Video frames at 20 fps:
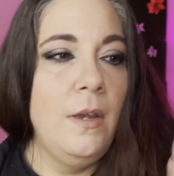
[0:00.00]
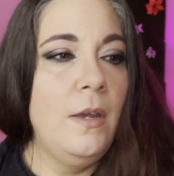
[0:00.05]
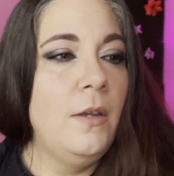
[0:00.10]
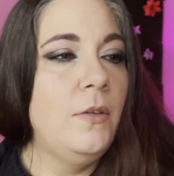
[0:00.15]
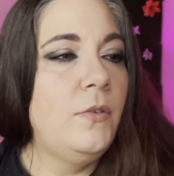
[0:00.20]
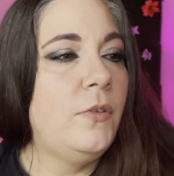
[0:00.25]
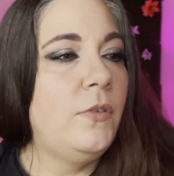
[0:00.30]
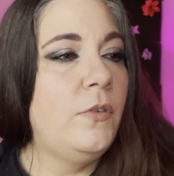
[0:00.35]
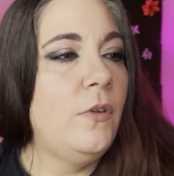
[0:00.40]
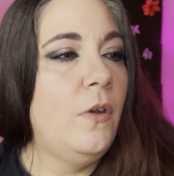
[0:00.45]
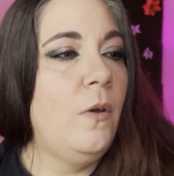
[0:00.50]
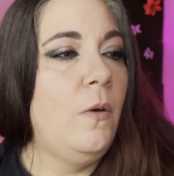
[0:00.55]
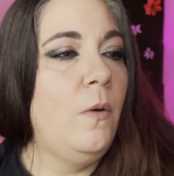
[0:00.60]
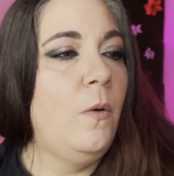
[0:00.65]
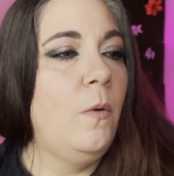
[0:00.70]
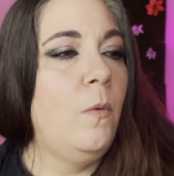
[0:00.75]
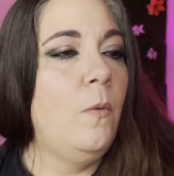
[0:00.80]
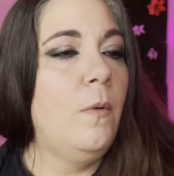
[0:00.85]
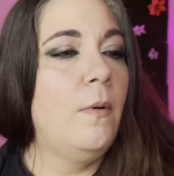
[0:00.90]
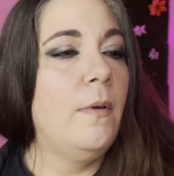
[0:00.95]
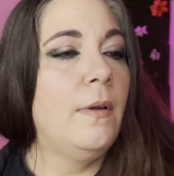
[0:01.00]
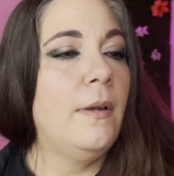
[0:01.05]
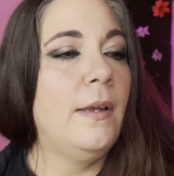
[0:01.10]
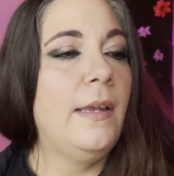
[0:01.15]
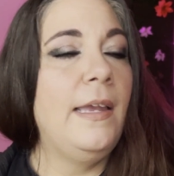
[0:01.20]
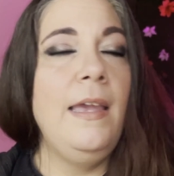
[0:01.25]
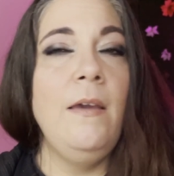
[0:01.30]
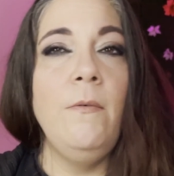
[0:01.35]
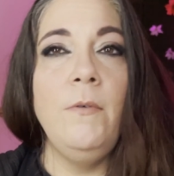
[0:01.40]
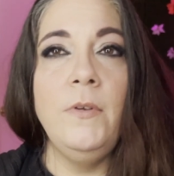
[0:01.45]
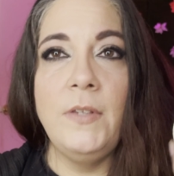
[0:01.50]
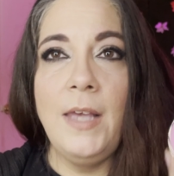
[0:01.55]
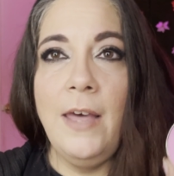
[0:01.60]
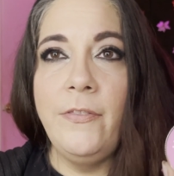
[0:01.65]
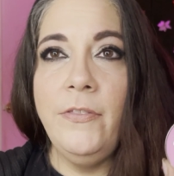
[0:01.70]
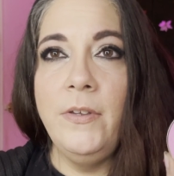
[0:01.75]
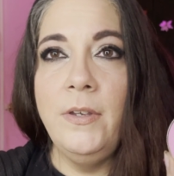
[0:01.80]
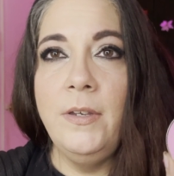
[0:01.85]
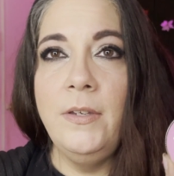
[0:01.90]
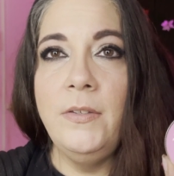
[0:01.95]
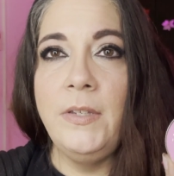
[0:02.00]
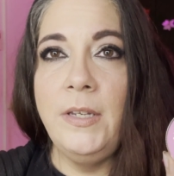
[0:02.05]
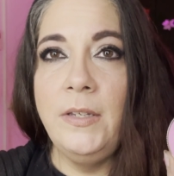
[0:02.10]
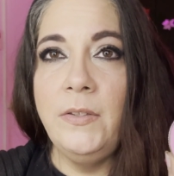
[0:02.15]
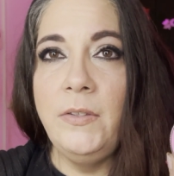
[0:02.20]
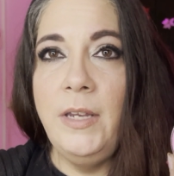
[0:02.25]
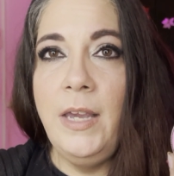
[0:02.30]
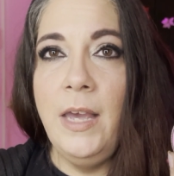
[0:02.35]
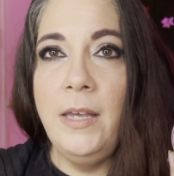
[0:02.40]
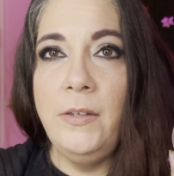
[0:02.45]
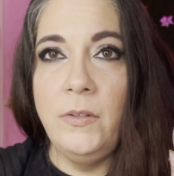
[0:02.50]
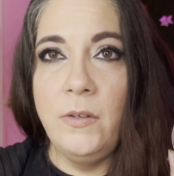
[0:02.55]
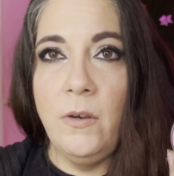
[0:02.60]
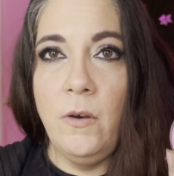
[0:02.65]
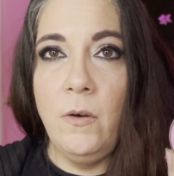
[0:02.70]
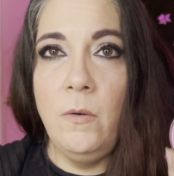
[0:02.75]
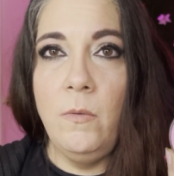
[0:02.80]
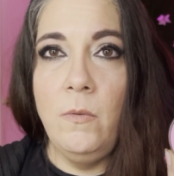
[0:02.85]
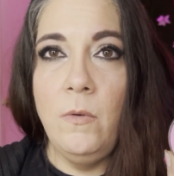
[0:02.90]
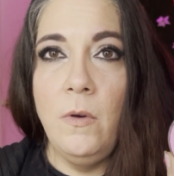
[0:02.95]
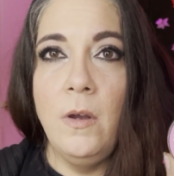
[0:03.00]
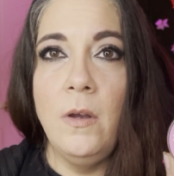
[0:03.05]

So it was at the CCSO.